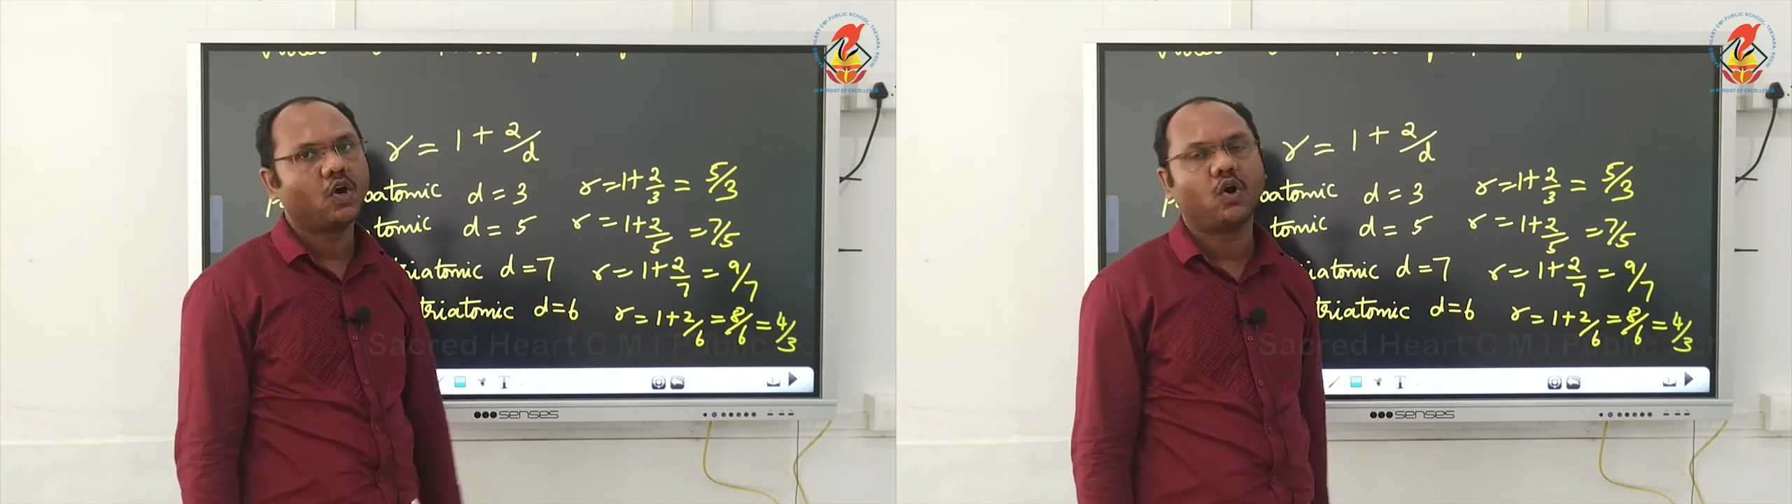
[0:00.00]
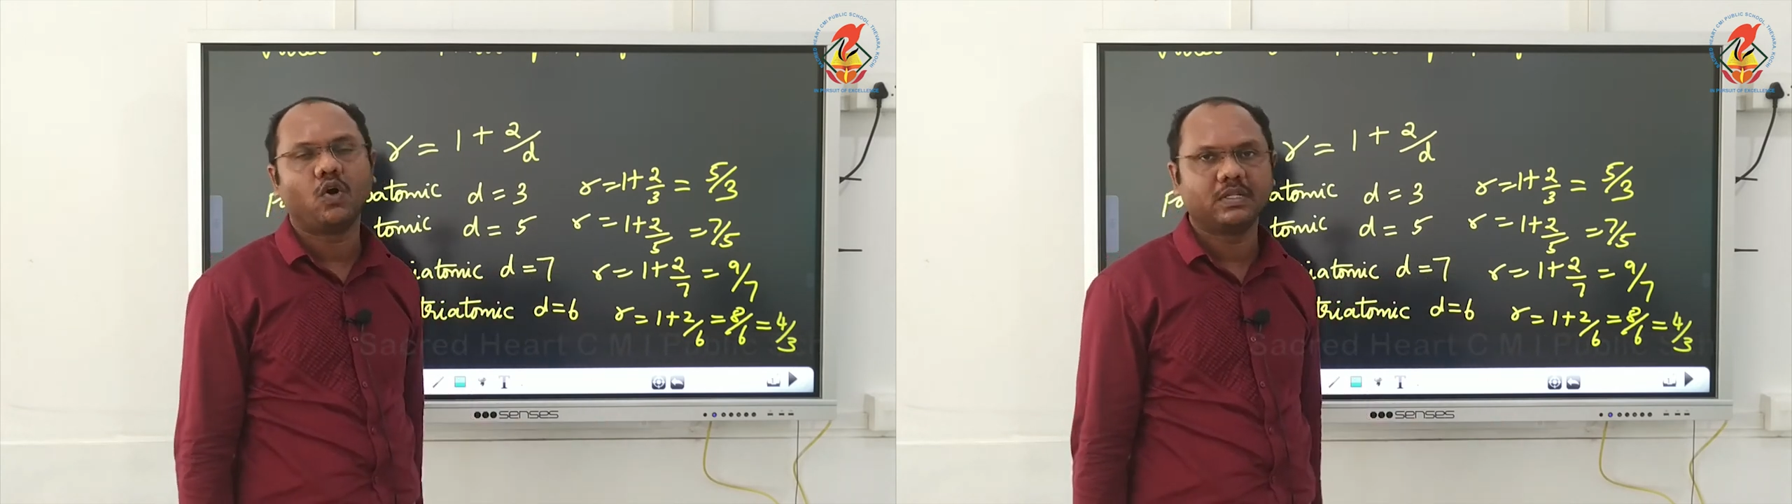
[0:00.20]

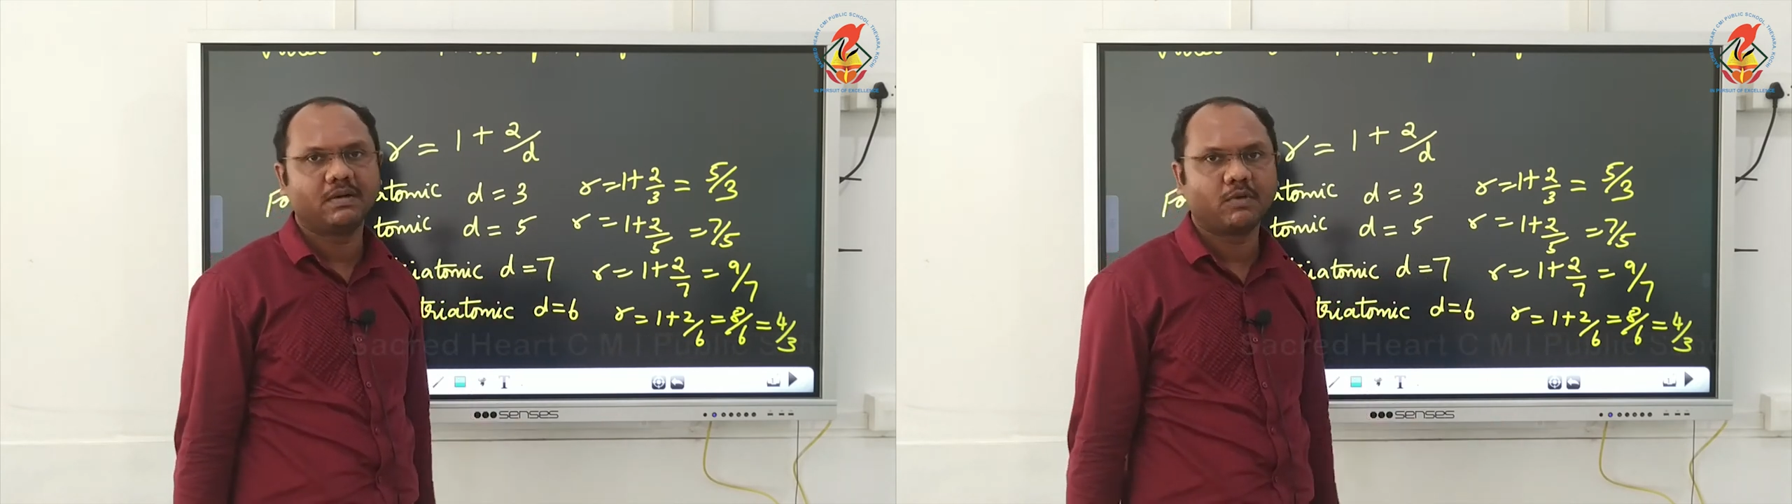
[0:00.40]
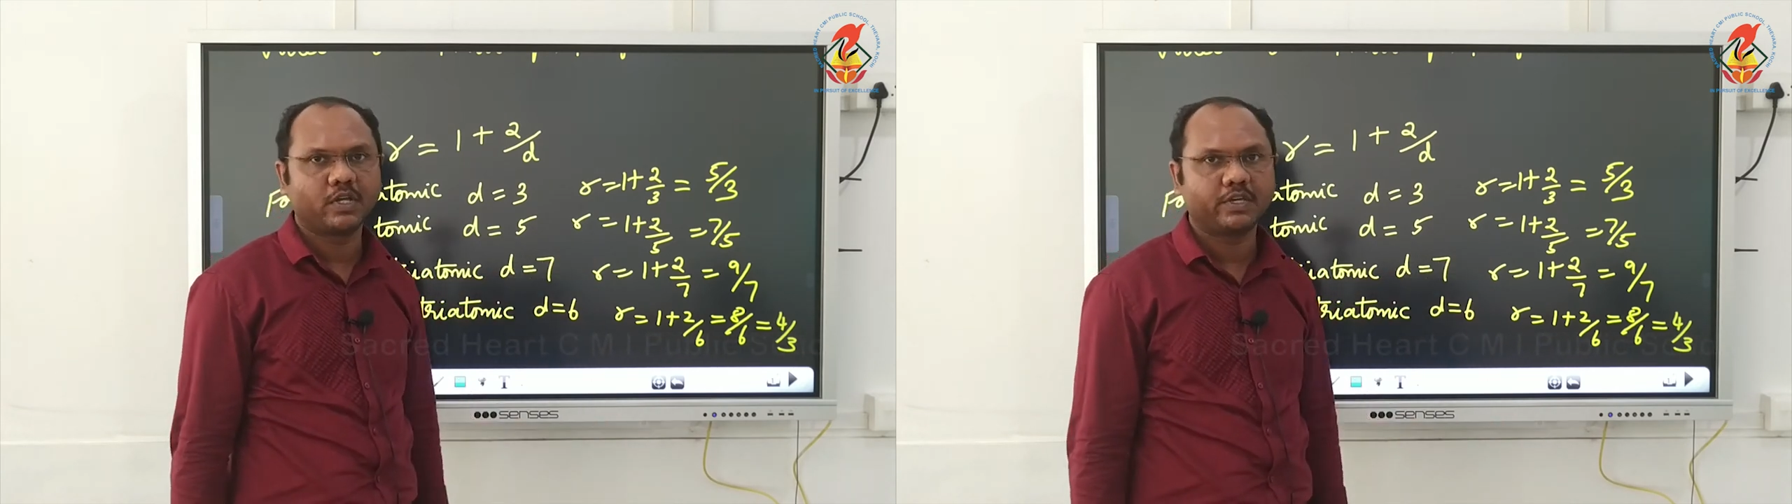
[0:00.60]
all the
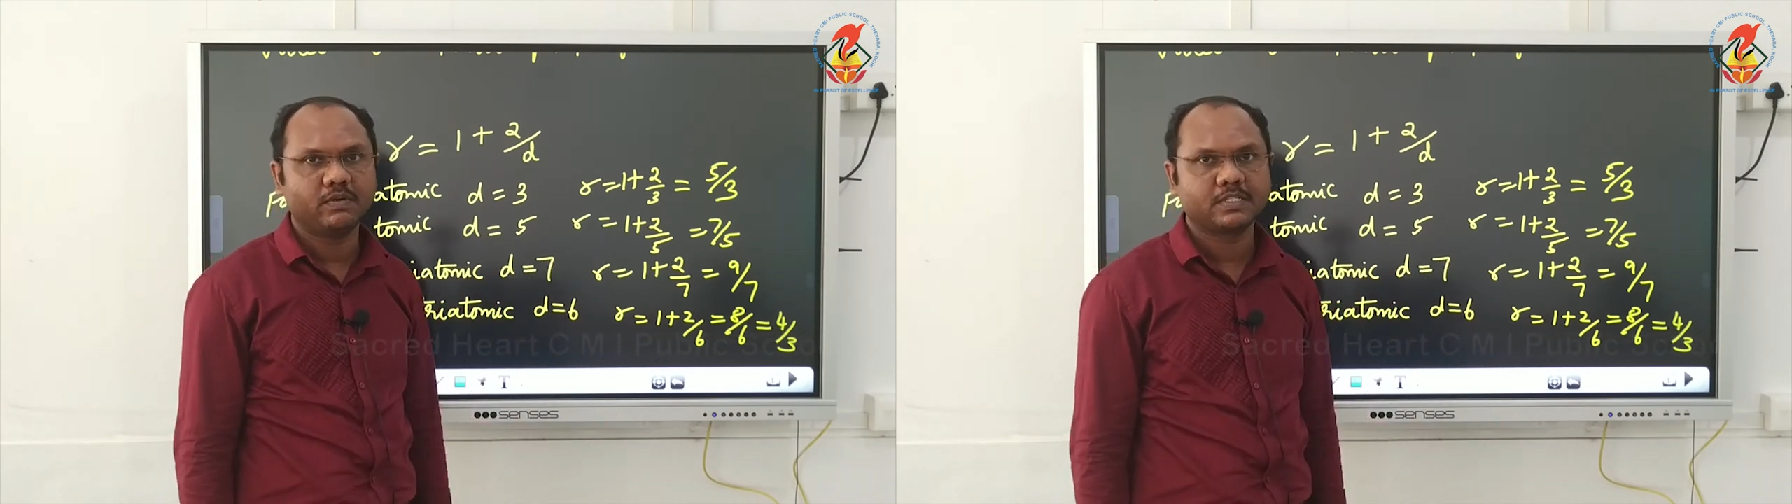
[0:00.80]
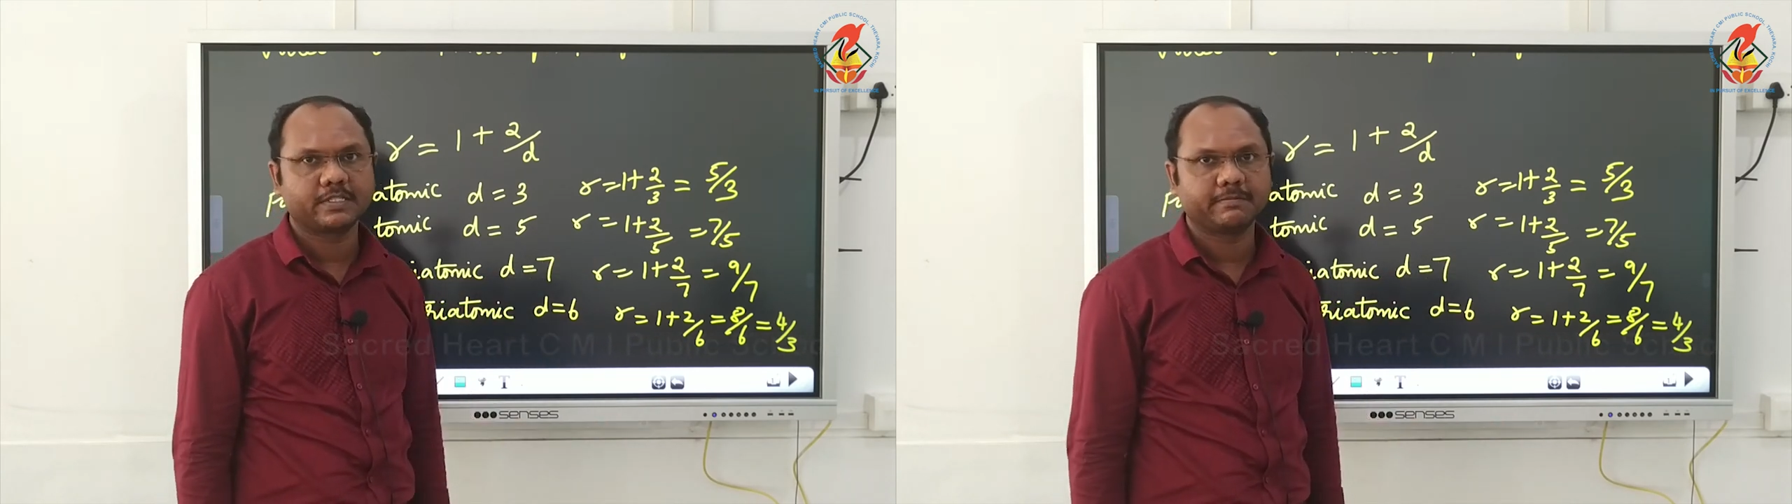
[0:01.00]

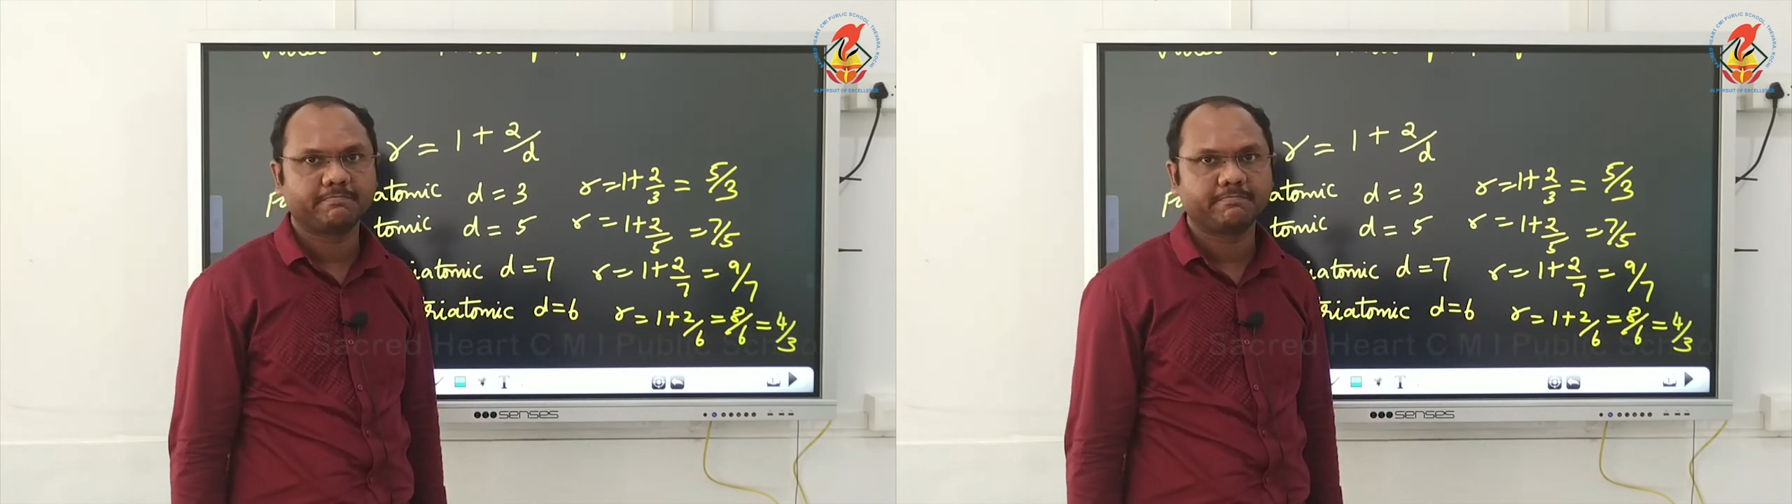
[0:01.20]
molecules.